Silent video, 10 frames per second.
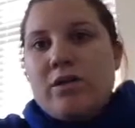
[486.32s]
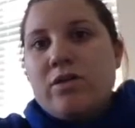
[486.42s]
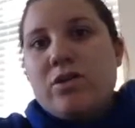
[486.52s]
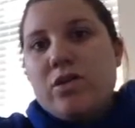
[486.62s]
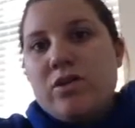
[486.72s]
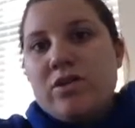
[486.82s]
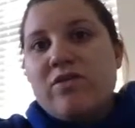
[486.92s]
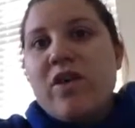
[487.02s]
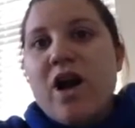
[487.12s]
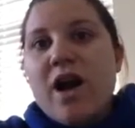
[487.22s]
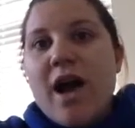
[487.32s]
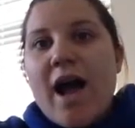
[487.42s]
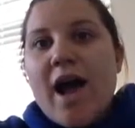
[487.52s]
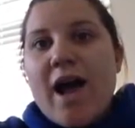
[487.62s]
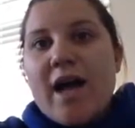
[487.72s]
so as far
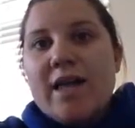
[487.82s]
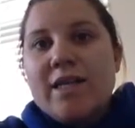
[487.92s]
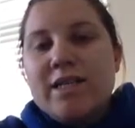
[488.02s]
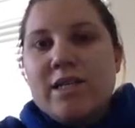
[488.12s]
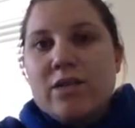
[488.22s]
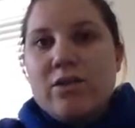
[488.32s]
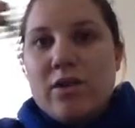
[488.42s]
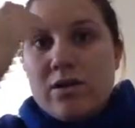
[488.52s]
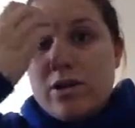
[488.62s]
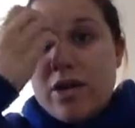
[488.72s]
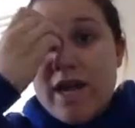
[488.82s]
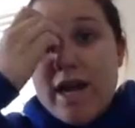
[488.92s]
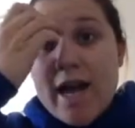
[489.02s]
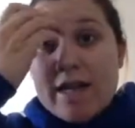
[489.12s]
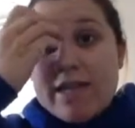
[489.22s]
as
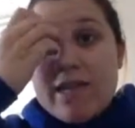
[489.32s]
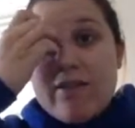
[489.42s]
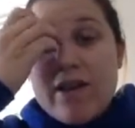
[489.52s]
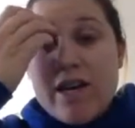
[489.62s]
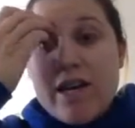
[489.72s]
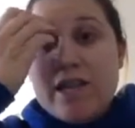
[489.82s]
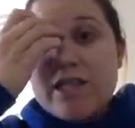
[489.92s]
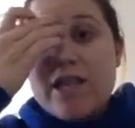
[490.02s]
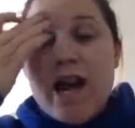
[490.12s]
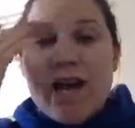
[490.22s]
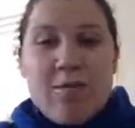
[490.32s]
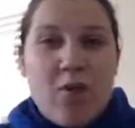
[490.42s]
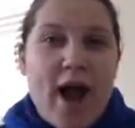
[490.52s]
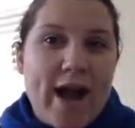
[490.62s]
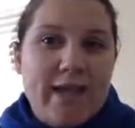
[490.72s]
learning activities, guided
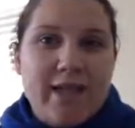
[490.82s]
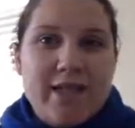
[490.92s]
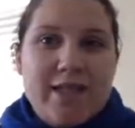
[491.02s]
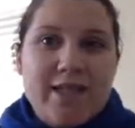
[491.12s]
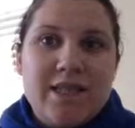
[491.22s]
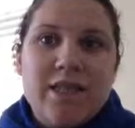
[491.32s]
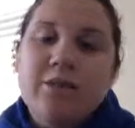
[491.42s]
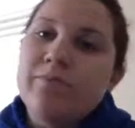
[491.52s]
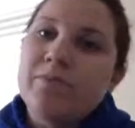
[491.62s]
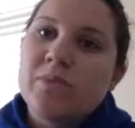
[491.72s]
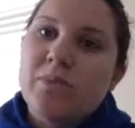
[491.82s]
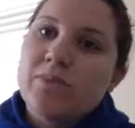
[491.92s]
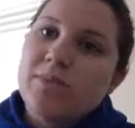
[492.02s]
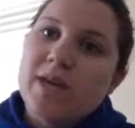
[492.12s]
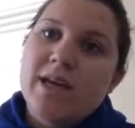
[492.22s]
practice,
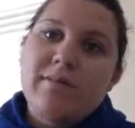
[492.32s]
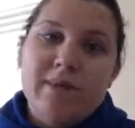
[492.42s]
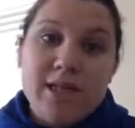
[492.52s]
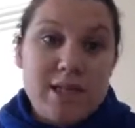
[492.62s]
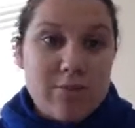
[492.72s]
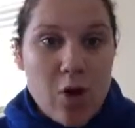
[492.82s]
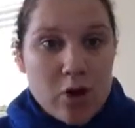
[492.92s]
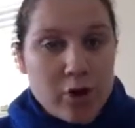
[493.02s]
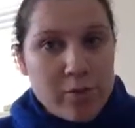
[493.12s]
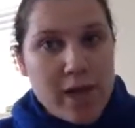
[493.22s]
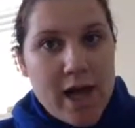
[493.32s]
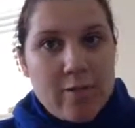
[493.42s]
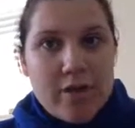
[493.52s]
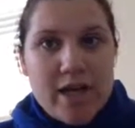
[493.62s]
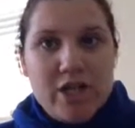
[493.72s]
it can be small group
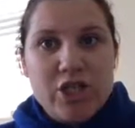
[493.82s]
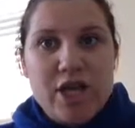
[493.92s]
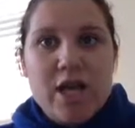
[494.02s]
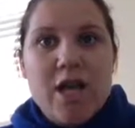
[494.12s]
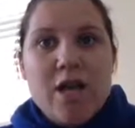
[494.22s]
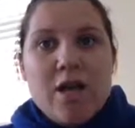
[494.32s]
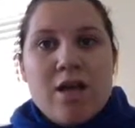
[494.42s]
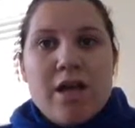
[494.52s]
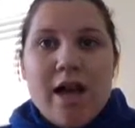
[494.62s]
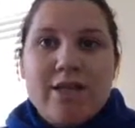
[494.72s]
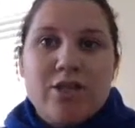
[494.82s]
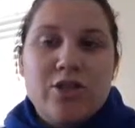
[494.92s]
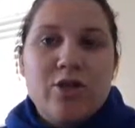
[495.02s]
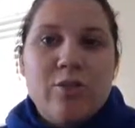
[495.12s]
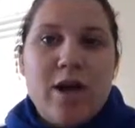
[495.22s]
collaboration,
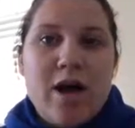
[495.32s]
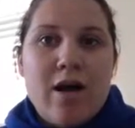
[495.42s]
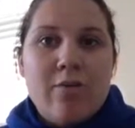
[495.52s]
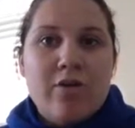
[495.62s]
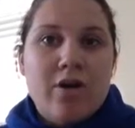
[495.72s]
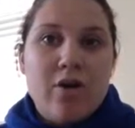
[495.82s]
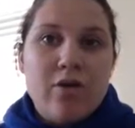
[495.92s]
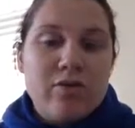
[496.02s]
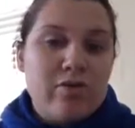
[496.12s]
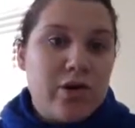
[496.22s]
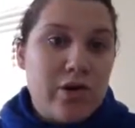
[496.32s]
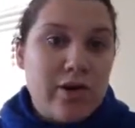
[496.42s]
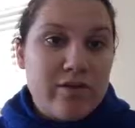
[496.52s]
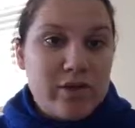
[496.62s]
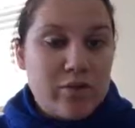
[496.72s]
classroom with the overview
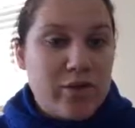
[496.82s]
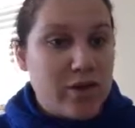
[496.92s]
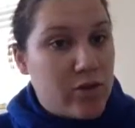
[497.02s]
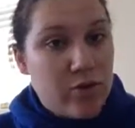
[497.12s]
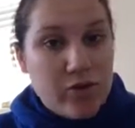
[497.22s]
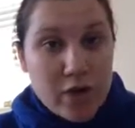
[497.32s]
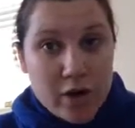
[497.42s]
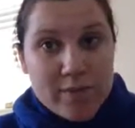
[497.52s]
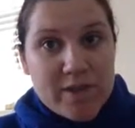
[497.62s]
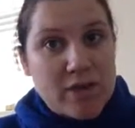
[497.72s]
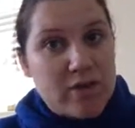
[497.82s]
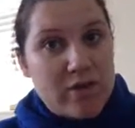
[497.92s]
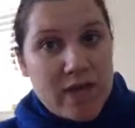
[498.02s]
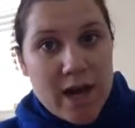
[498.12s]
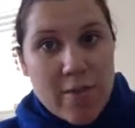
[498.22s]
of what the verbs the
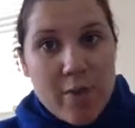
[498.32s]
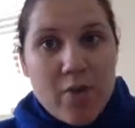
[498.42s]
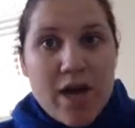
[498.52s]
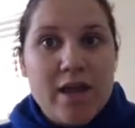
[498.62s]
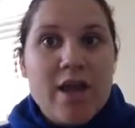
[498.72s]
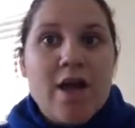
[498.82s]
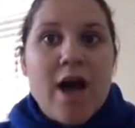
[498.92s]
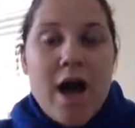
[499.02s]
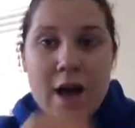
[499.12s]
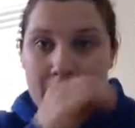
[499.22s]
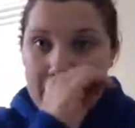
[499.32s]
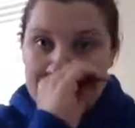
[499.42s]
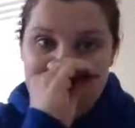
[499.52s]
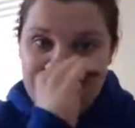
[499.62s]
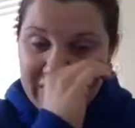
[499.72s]
students came up with,
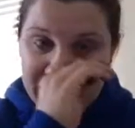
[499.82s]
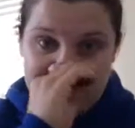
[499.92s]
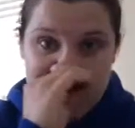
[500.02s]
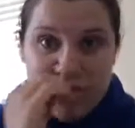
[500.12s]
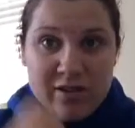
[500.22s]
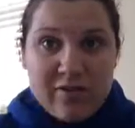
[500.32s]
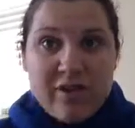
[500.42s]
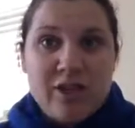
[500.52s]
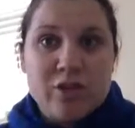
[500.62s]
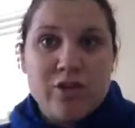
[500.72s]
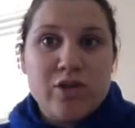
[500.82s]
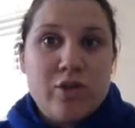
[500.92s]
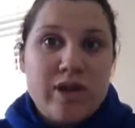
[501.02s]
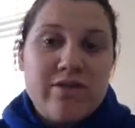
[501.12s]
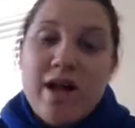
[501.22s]
and peer review for visual
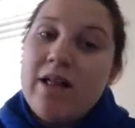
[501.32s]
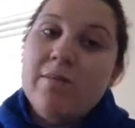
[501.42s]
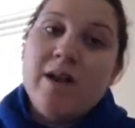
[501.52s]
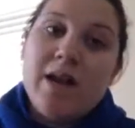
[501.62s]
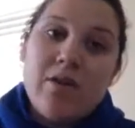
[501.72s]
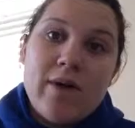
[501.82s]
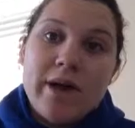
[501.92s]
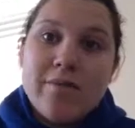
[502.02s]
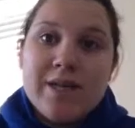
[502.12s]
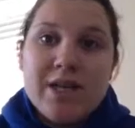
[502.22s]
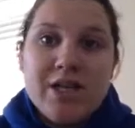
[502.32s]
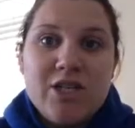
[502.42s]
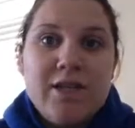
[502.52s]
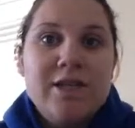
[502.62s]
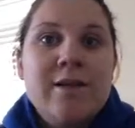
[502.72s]
story development and
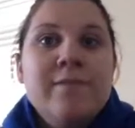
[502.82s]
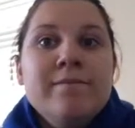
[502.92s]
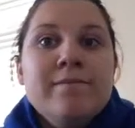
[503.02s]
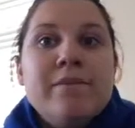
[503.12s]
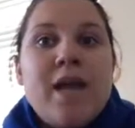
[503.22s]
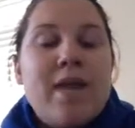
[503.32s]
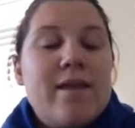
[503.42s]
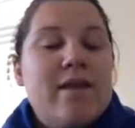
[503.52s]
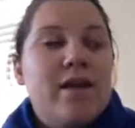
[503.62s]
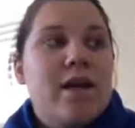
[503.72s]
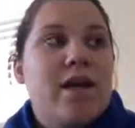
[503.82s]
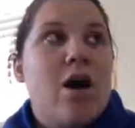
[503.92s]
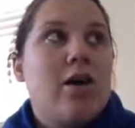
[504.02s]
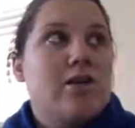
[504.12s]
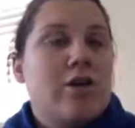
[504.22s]
recommendations. And then
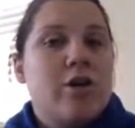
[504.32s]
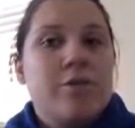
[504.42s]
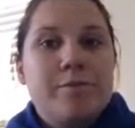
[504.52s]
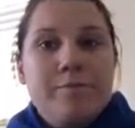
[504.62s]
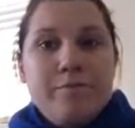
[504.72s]
also